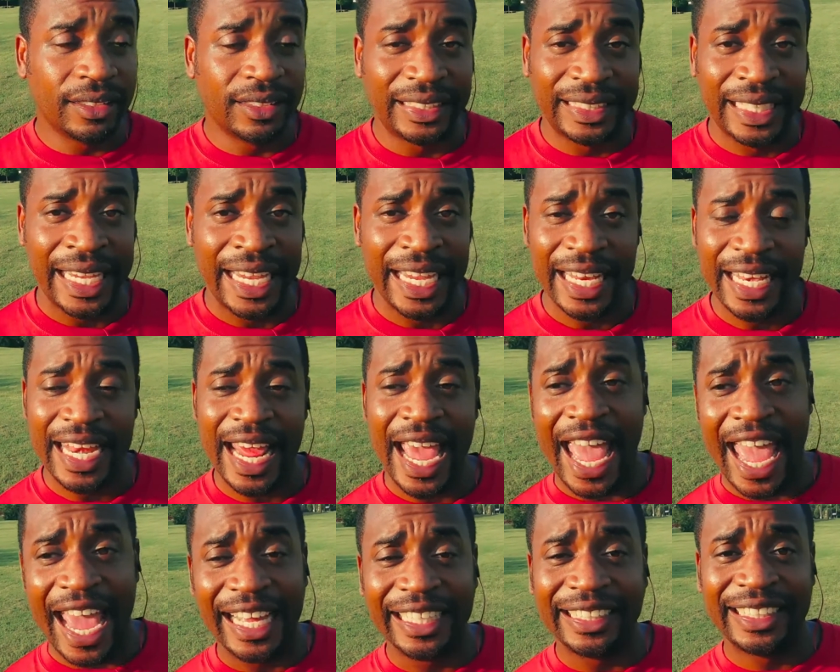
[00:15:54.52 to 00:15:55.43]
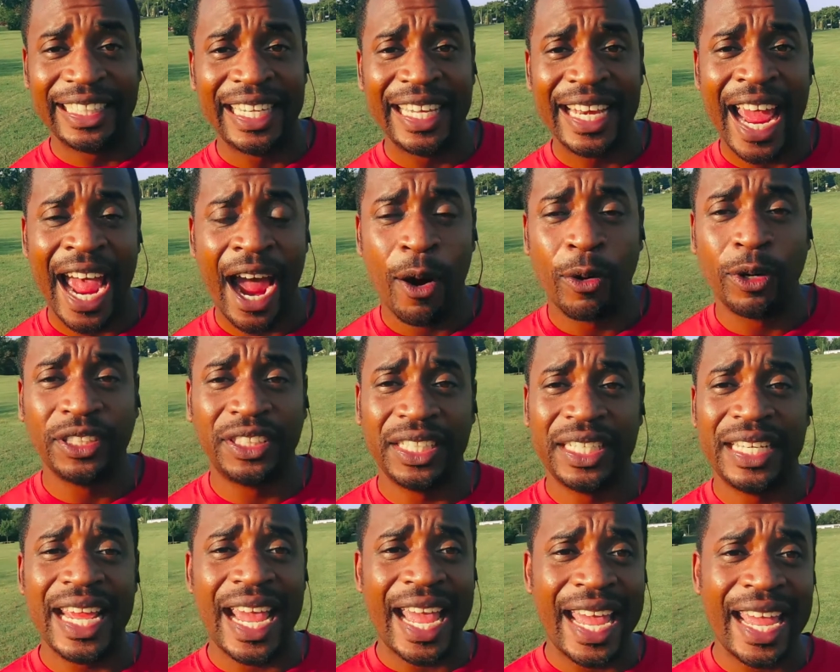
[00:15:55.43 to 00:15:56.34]
10 to 18 hours a
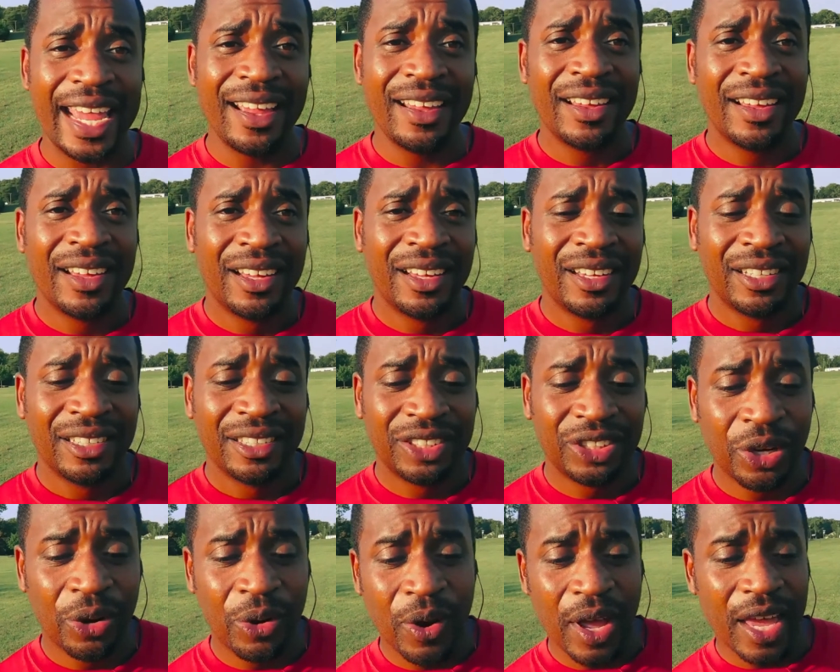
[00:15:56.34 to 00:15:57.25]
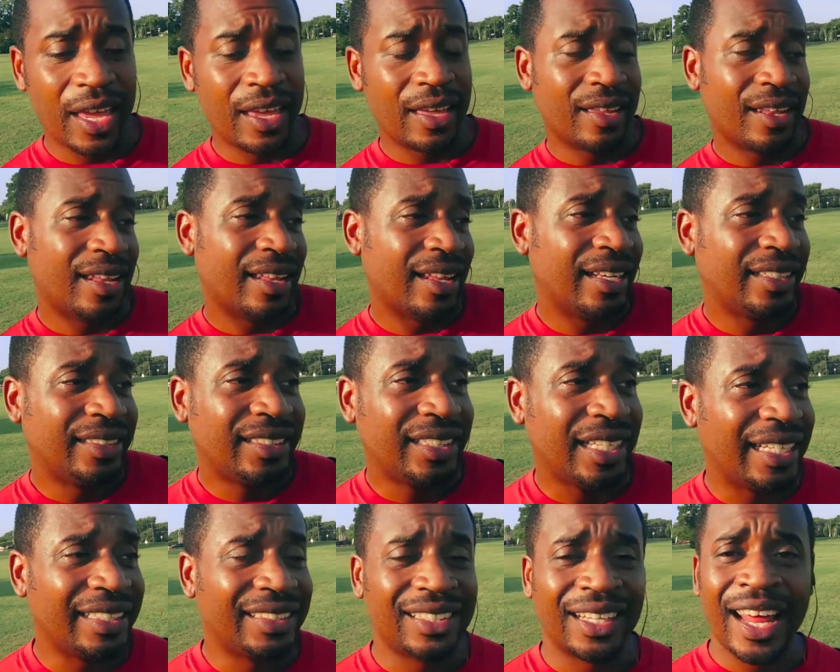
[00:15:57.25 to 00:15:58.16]
day. So
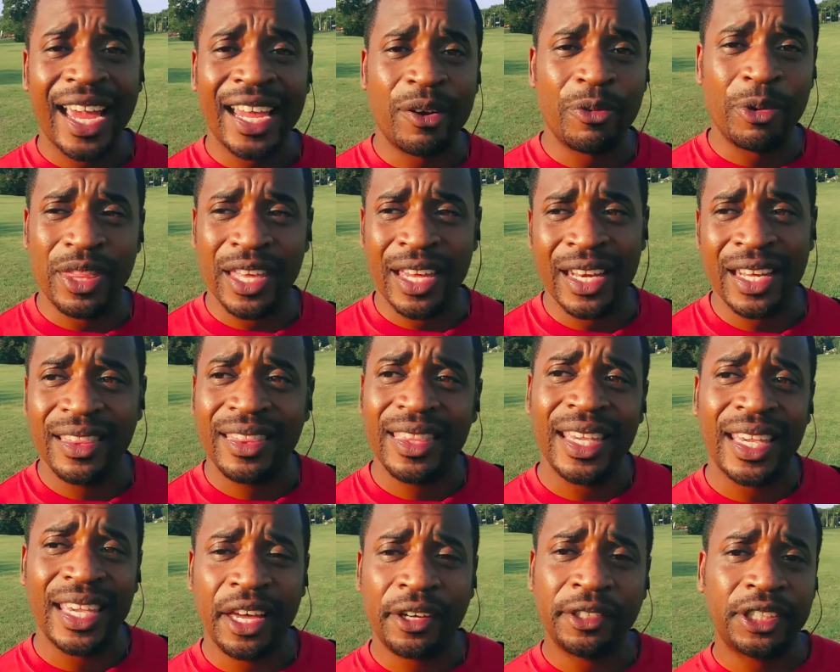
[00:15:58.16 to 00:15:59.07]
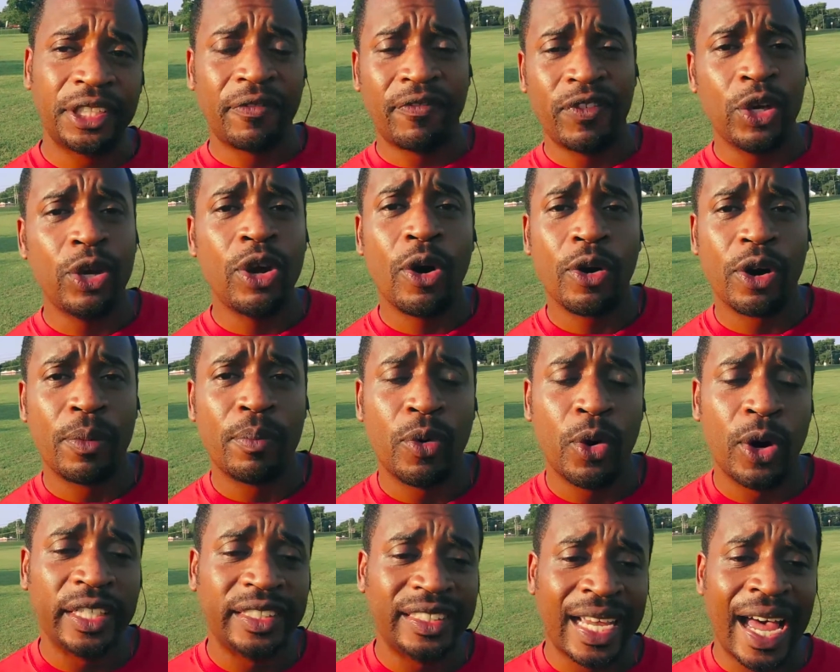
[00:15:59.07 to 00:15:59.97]
it's like with anything else. If you go to a
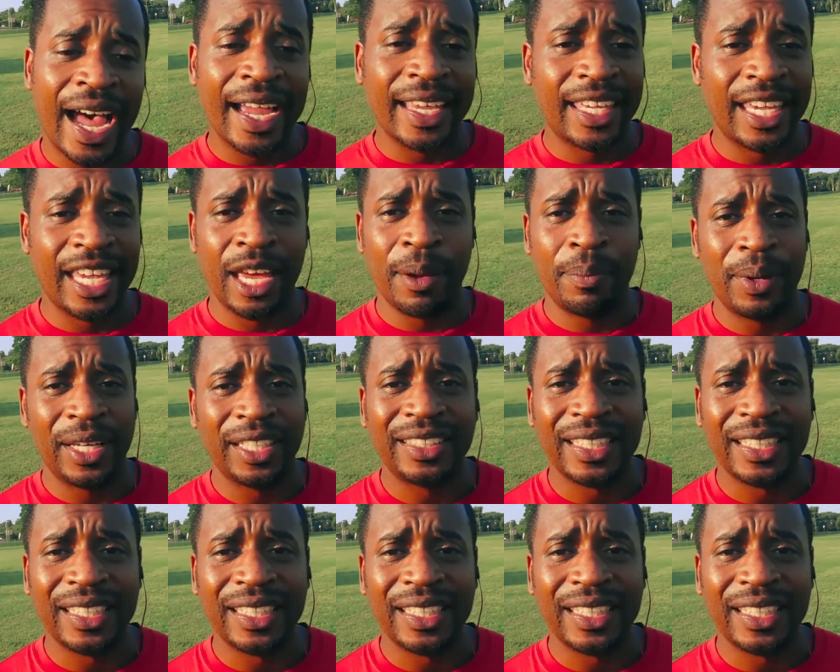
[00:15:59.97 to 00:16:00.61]
Muay Thai camp in